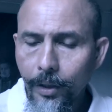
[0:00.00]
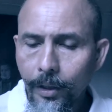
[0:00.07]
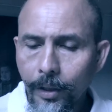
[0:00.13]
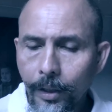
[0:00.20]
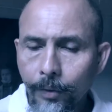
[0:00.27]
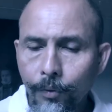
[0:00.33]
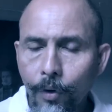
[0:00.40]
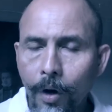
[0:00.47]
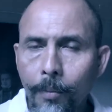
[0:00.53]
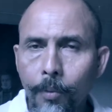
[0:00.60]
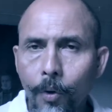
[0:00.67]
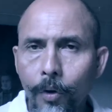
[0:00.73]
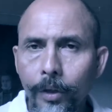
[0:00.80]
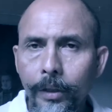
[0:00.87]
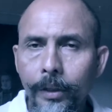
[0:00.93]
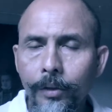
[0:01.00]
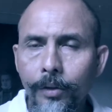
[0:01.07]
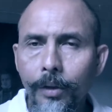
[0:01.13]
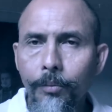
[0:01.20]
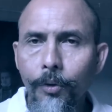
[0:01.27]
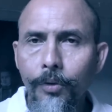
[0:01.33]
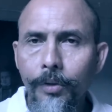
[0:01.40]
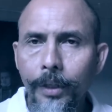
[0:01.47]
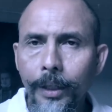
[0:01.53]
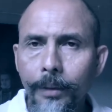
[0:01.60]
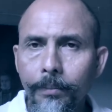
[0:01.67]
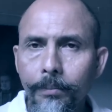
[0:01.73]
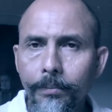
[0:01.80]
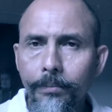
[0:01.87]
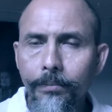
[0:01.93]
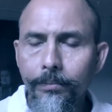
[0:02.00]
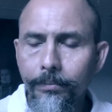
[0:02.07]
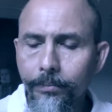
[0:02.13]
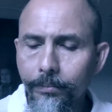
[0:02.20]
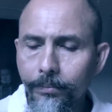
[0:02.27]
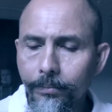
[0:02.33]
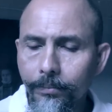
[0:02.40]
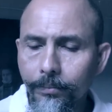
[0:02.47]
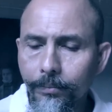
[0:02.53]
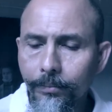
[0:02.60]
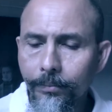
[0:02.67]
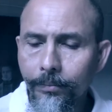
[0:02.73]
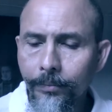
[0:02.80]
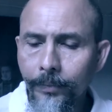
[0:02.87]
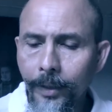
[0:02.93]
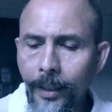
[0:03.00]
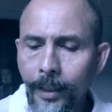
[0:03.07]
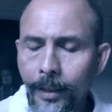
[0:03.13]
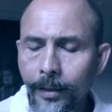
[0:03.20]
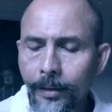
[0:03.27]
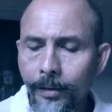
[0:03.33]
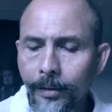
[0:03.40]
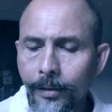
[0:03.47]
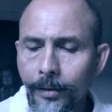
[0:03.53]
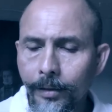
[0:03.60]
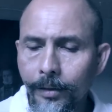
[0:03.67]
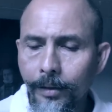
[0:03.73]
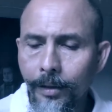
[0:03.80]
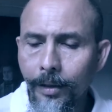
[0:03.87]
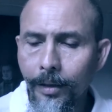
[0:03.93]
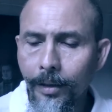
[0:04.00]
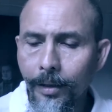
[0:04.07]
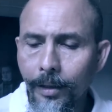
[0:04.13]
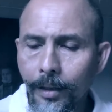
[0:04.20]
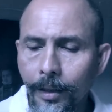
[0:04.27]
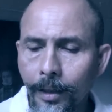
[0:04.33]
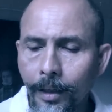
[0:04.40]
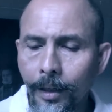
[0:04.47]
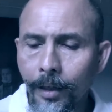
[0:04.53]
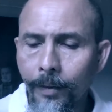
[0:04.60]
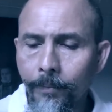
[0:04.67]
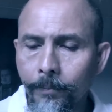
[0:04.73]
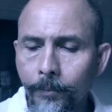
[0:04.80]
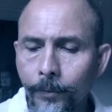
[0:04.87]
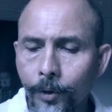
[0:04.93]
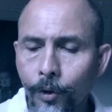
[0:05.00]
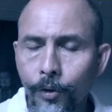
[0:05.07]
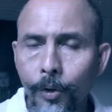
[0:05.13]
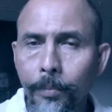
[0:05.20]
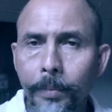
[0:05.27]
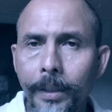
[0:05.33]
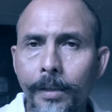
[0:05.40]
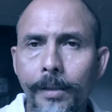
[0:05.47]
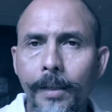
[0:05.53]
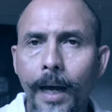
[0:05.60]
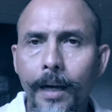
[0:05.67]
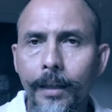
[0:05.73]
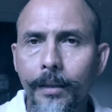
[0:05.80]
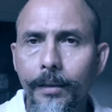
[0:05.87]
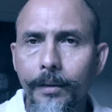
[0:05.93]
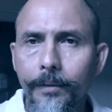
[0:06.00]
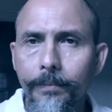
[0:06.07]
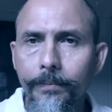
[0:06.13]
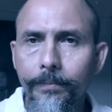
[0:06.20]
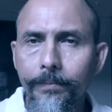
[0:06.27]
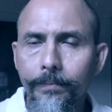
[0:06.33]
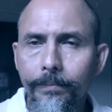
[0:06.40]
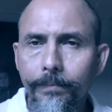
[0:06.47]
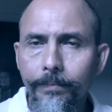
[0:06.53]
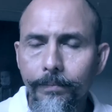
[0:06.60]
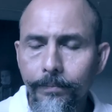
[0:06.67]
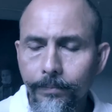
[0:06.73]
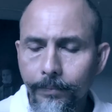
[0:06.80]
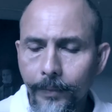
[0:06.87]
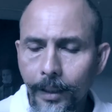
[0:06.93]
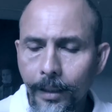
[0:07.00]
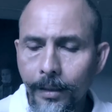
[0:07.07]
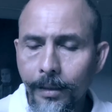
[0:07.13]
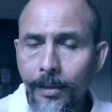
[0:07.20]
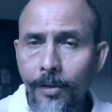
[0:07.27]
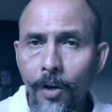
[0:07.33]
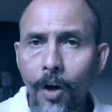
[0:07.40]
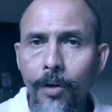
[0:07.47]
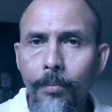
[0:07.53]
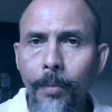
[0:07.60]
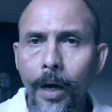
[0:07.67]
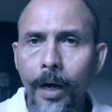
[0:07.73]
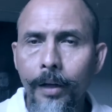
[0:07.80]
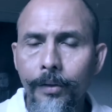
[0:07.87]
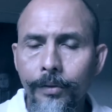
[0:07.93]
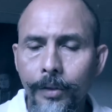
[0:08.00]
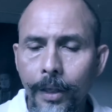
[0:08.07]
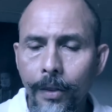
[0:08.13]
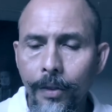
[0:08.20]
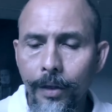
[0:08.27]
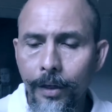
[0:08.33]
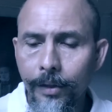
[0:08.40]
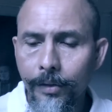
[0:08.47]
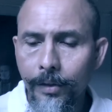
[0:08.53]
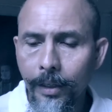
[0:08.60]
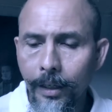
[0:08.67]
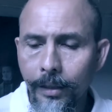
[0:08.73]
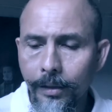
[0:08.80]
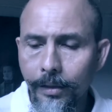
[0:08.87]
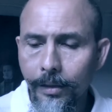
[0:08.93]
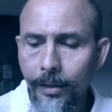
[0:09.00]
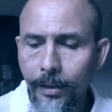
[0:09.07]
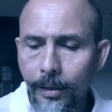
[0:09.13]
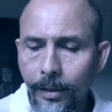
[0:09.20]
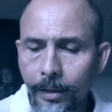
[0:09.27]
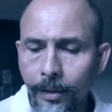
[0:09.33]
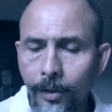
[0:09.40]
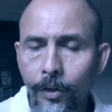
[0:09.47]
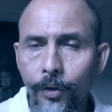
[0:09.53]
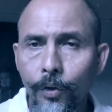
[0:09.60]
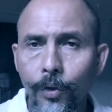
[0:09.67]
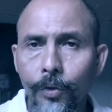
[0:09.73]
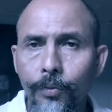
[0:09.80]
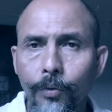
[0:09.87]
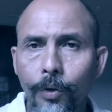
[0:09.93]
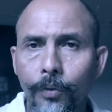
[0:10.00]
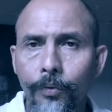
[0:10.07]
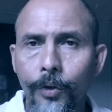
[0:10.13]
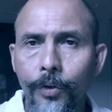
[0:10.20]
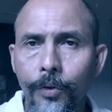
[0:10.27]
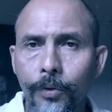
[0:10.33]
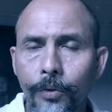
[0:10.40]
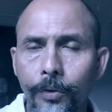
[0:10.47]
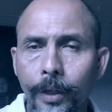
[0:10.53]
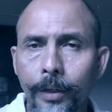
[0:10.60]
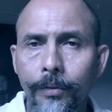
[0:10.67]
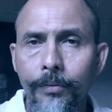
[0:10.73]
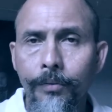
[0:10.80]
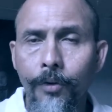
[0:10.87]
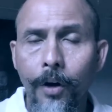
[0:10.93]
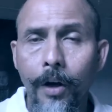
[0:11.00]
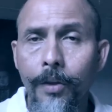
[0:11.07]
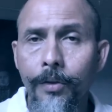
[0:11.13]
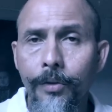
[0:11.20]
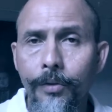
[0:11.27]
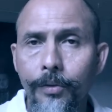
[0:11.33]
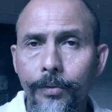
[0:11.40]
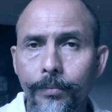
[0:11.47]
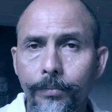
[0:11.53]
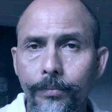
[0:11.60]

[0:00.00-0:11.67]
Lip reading: If you are born into a Muslim, and you shouldn't be stuck in dogmas and things that are not useful for you and for others.